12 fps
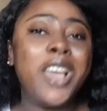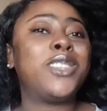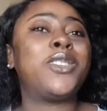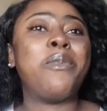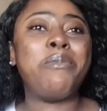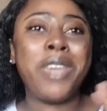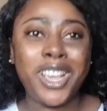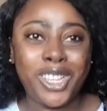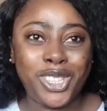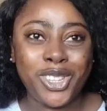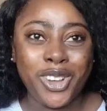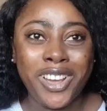So make
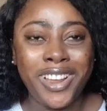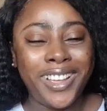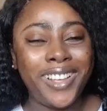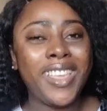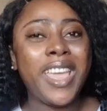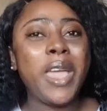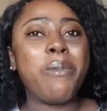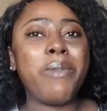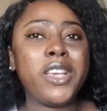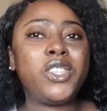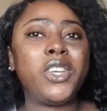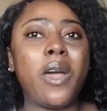sure
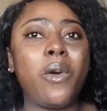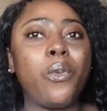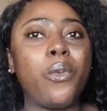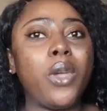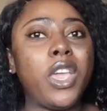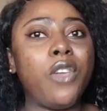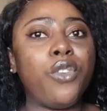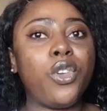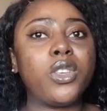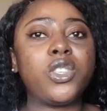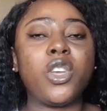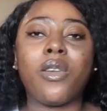that if you
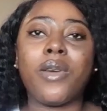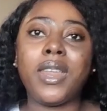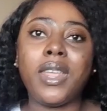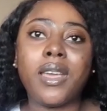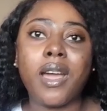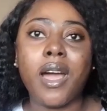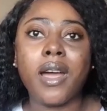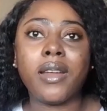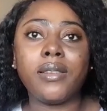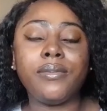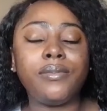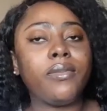use your credit
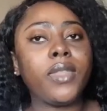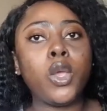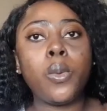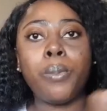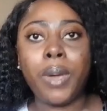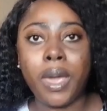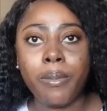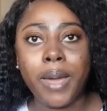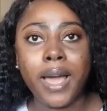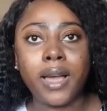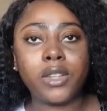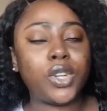card, you pay
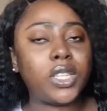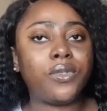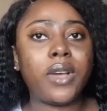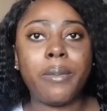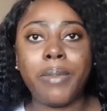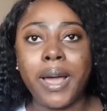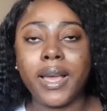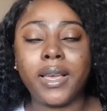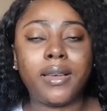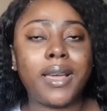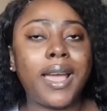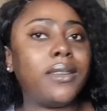back, transfer
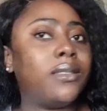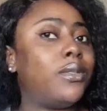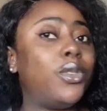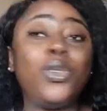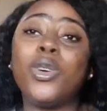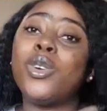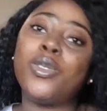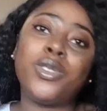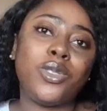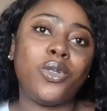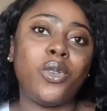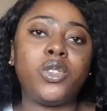back, and you're good
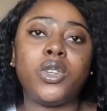to go. You